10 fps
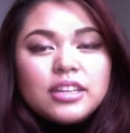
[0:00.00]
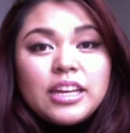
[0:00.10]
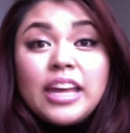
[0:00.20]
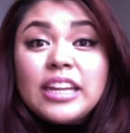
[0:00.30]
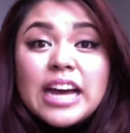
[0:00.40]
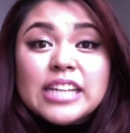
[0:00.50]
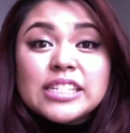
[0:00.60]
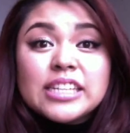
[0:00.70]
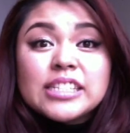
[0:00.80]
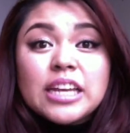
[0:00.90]
And as
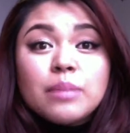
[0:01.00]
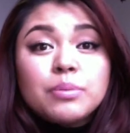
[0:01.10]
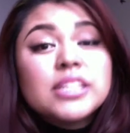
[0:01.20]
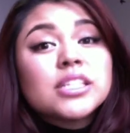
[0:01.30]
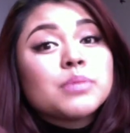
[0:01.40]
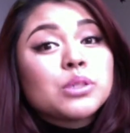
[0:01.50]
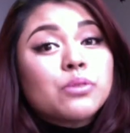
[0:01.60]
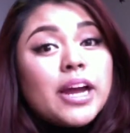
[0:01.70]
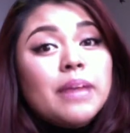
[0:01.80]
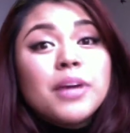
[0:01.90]
they say, please
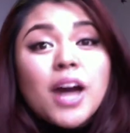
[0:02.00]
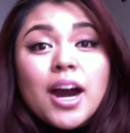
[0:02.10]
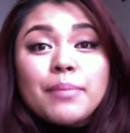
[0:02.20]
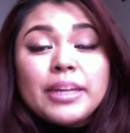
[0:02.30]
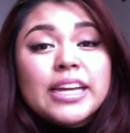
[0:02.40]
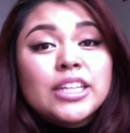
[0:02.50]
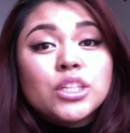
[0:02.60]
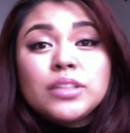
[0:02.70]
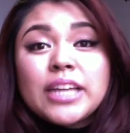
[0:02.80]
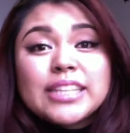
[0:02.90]
subscribe, comment, and no
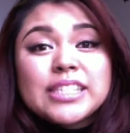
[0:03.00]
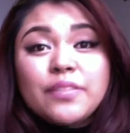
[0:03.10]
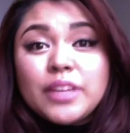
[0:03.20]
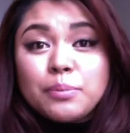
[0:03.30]
negativity,